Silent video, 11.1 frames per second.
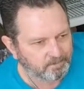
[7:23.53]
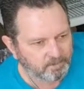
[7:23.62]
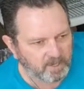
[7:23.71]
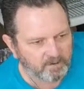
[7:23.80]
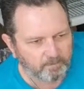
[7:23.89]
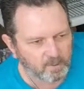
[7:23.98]

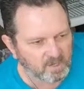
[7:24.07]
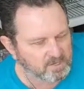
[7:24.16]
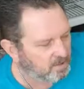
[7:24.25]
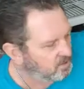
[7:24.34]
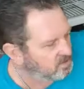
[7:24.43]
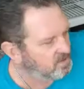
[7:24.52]
beef
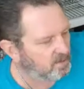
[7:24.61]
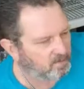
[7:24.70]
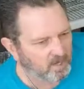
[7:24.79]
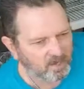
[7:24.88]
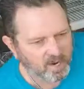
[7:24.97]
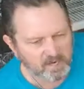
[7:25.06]
brisket or
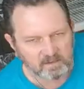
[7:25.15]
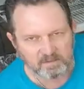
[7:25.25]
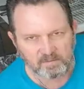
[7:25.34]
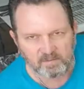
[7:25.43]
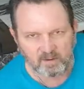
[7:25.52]
something, I can